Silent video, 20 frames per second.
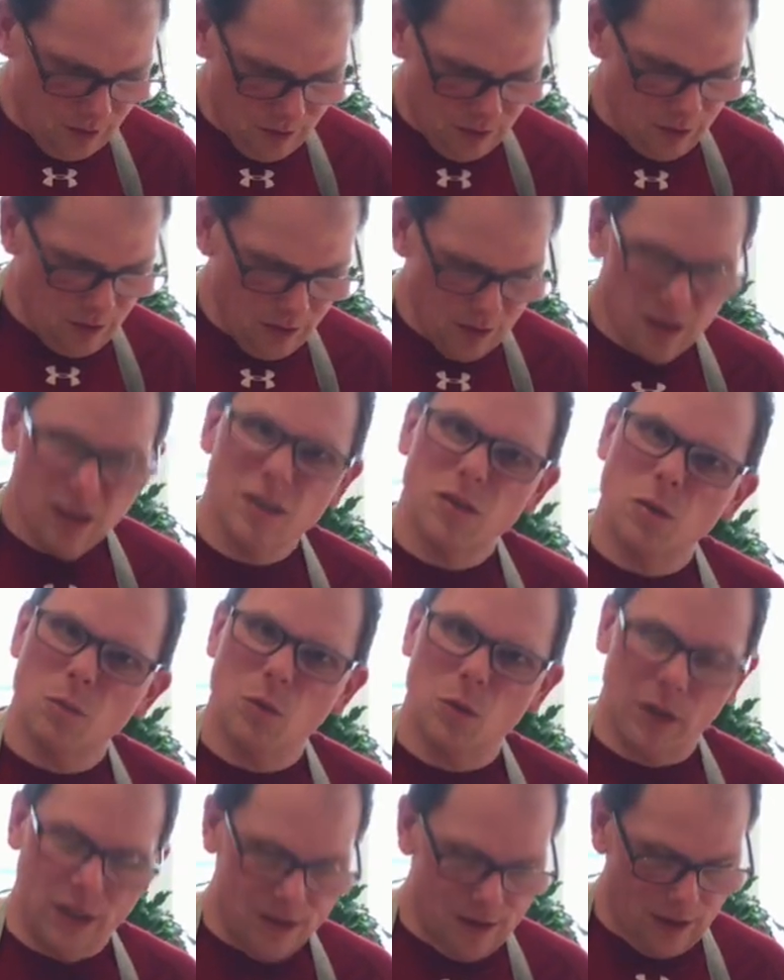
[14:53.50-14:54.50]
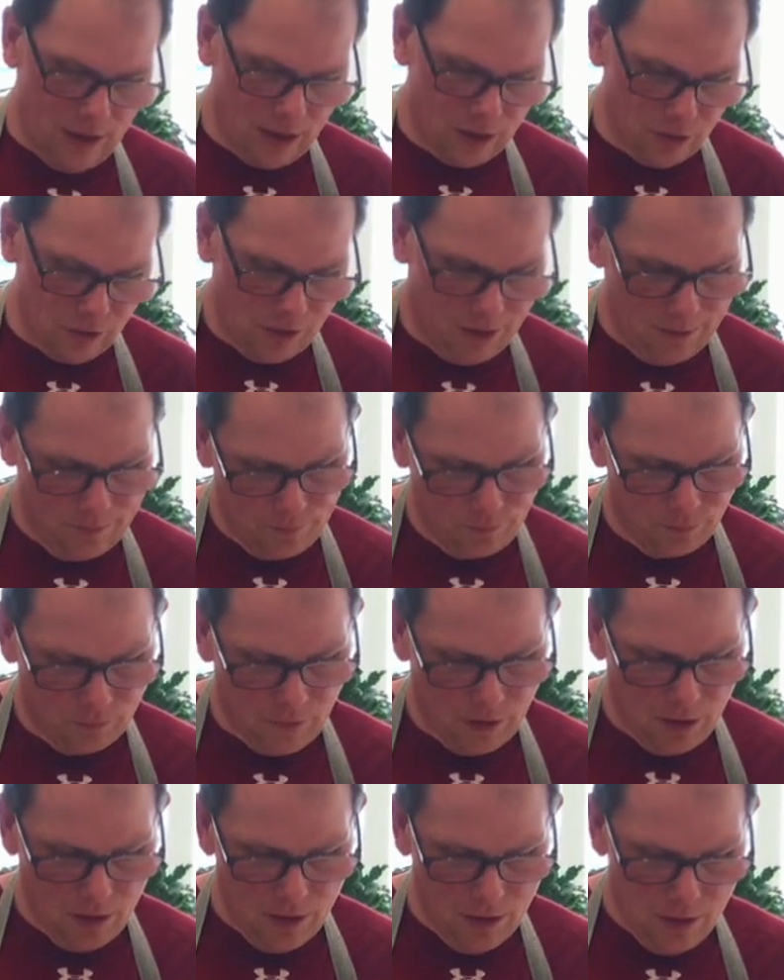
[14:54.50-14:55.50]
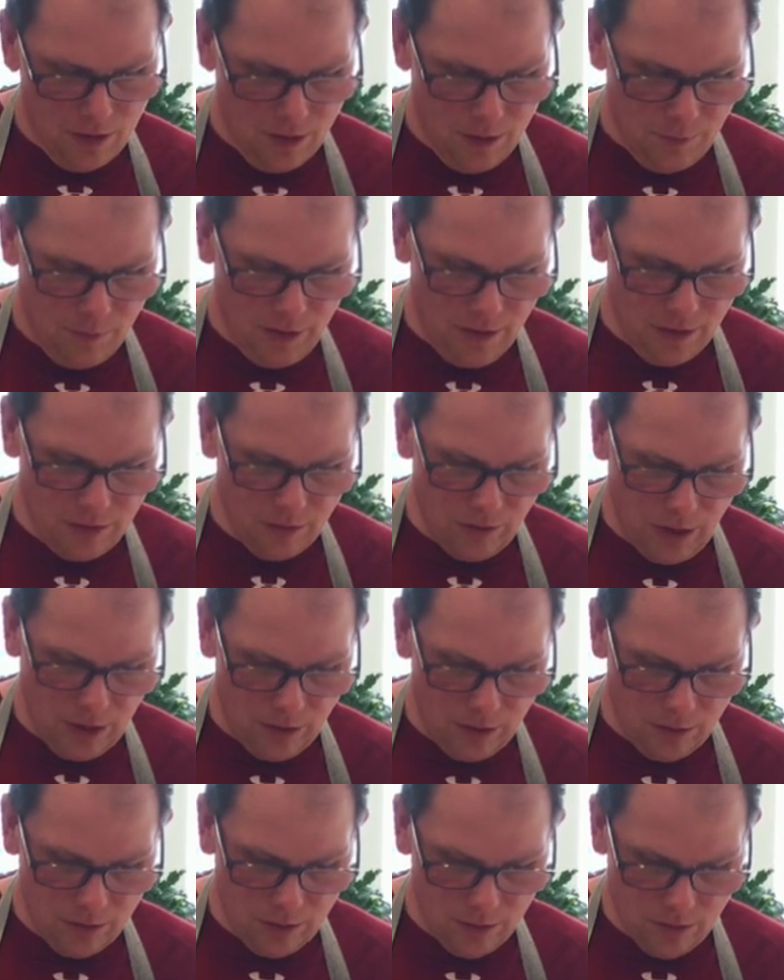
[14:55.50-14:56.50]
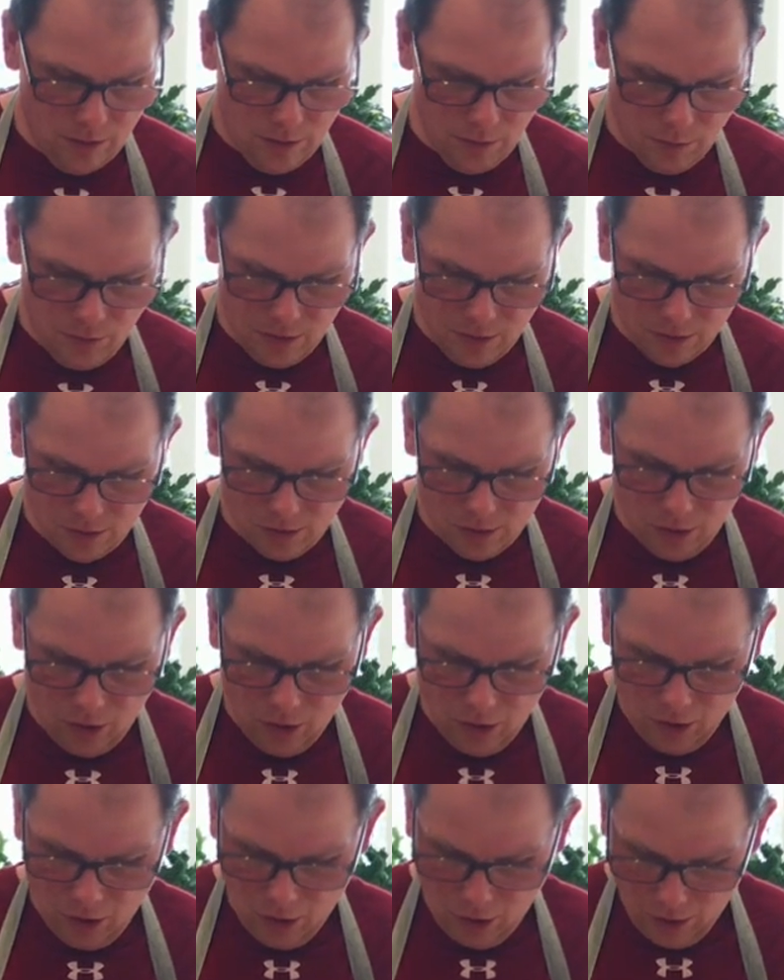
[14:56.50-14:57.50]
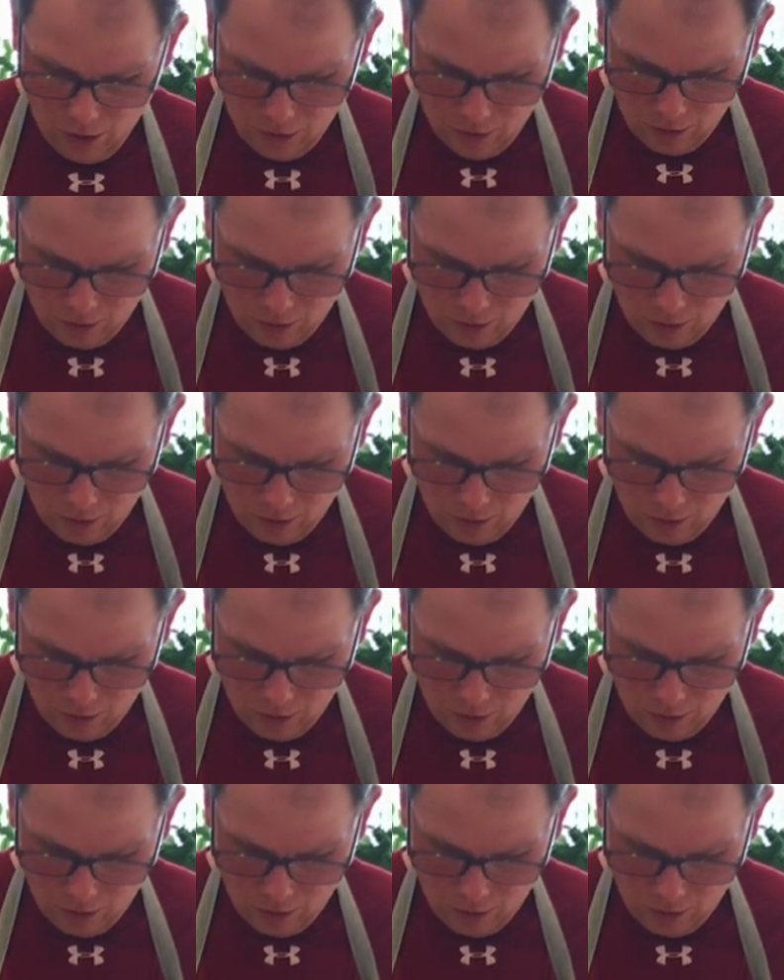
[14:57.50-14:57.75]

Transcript: It's a little moist actually, but it's okay. Put the slaw